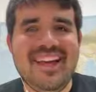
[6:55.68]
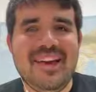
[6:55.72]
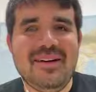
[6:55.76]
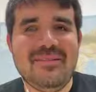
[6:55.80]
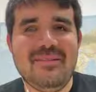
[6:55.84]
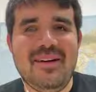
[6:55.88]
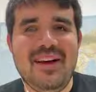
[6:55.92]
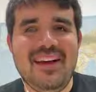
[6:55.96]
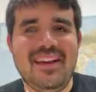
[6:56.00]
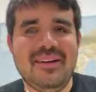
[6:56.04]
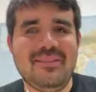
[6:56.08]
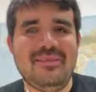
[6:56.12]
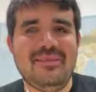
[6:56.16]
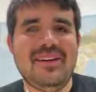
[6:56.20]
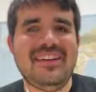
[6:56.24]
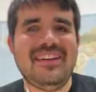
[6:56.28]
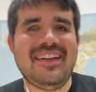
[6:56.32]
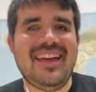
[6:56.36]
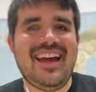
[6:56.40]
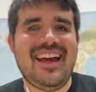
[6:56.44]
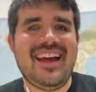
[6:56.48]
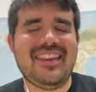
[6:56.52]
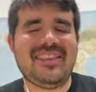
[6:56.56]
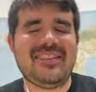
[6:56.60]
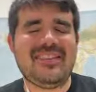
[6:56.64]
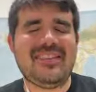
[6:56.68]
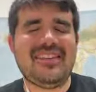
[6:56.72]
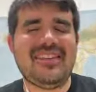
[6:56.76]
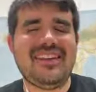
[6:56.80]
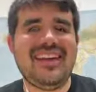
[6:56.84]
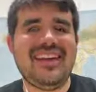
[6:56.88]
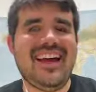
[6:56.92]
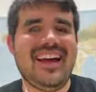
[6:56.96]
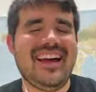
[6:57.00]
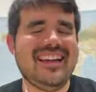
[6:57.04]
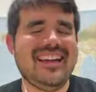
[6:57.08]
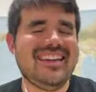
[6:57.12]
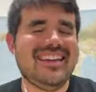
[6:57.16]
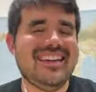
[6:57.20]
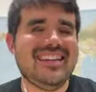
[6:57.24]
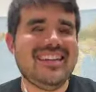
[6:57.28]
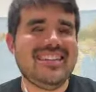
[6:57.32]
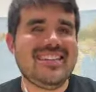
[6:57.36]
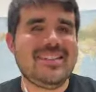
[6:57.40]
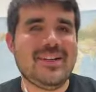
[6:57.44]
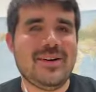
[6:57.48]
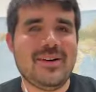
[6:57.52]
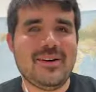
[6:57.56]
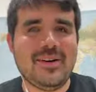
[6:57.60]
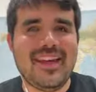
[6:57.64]
It might have been Catherine, yes.
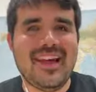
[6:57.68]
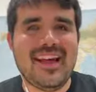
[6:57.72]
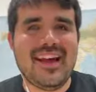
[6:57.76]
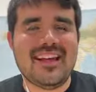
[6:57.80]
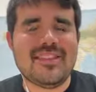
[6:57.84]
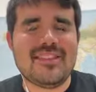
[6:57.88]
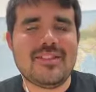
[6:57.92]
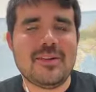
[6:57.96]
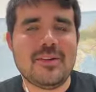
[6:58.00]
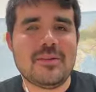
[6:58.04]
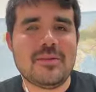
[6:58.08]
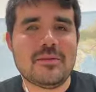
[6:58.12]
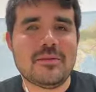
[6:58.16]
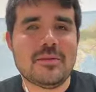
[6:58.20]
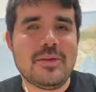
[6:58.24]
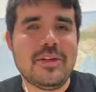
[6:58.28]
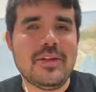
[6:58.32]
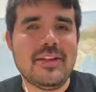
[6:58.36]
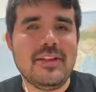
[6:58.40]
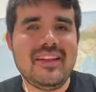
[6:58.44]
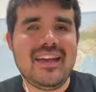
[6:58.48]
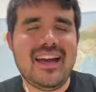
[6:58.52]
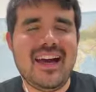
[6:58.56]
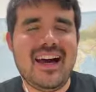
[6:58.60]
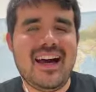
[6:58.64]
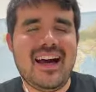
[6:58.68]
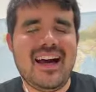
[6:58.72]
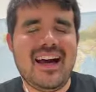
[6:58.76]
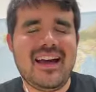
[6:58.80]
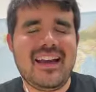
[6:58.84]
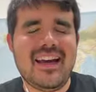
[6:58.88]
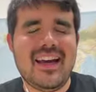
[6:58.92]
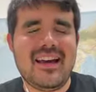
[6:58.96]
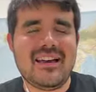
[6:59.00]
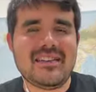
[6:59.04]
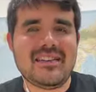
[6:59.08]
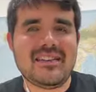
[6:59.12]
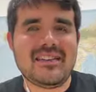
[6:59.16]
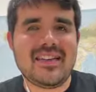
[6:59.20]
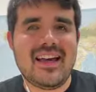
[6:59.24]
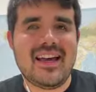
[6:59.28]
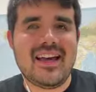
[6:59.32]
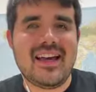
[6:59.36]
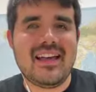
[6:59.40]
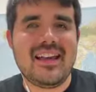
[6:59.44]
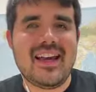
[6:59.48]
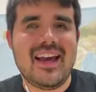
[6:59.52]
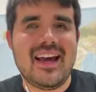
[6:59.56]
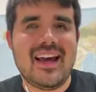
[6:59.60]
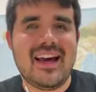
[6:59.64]
So really hot
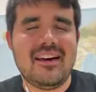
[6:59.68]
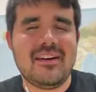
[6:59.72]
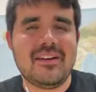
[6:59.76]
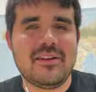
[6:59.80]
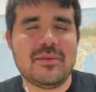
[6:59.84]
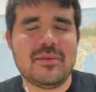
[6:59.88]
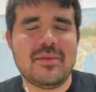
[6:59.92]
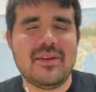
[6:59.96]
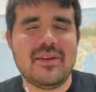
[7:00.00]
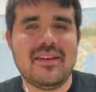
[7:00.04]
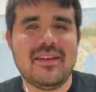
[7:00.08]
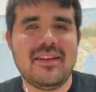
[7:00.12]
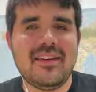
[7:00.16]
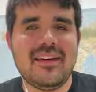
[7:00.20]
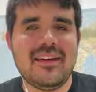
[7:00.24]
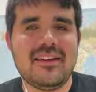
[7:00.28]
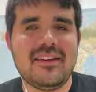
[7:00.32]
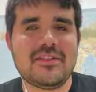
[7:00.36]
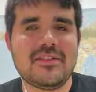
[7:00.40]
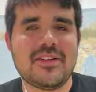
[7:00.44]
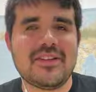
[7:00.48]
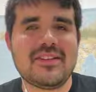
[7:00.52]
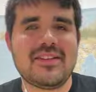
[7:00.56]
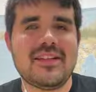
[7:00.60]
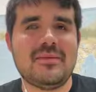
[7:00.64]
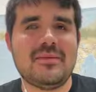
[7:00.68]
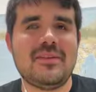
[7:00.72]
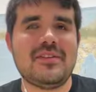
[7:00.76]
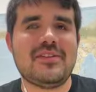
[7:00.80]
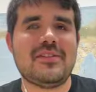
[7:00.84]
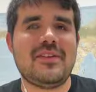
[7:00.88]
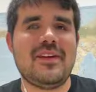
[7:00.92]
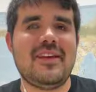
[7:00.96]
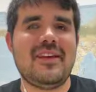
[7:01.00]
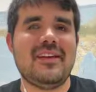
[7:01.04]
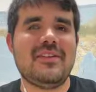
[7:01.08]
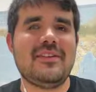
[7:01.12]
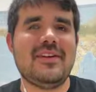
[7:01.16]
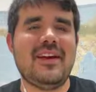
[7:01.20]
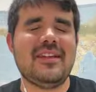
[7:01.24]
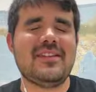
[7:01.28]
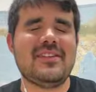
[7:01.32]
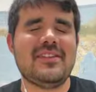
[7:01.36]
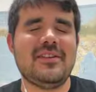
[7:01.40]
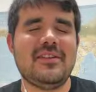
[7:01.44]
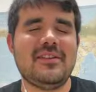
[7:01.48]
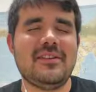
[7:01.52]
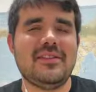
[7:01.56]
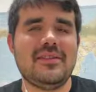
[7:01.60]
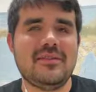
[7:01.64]
outside, how do we address that with training, right?
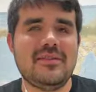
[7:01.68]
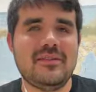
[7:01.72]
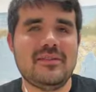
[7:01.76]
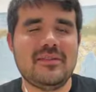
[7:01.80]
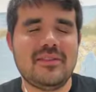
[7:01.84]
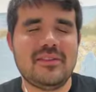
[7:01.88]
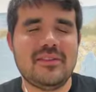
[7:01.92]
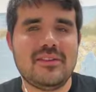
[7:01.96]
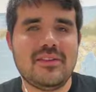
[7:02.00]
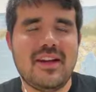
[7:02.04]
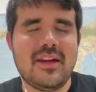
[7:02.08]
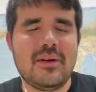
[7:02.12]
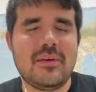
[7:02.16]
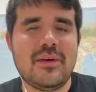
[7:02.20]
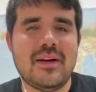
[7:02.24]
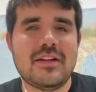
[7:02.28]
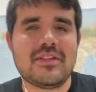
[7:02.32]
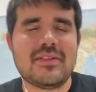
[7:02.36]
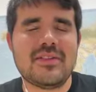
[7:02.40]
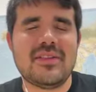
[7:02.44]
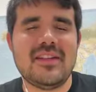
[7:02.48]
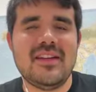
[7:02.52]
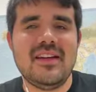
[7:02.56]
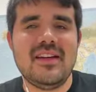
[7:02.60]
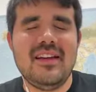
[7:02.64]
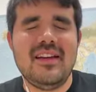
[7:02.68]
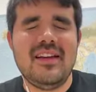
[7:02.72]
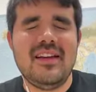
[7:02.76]
So great questions.